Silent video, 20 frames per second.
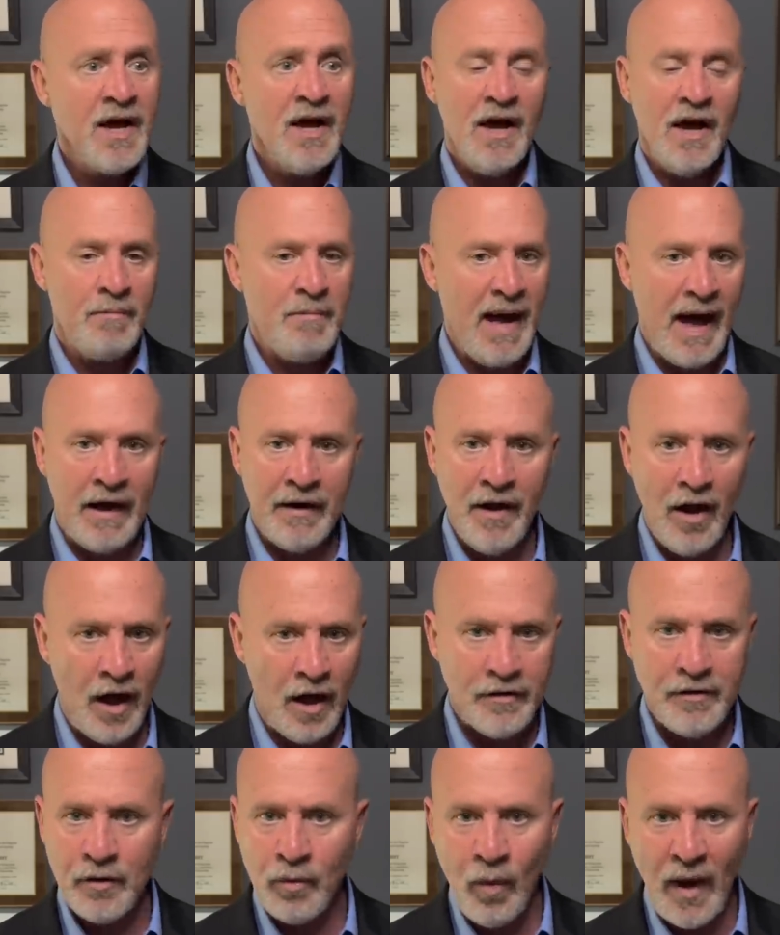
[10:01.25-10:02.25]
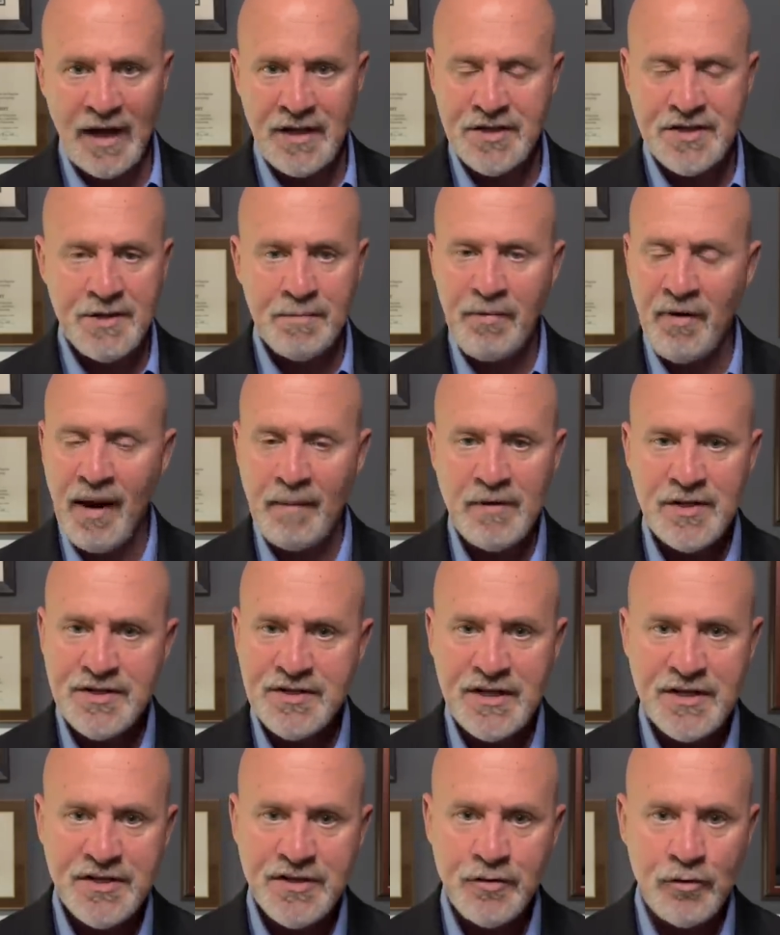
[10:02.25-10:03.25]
about other white supremacist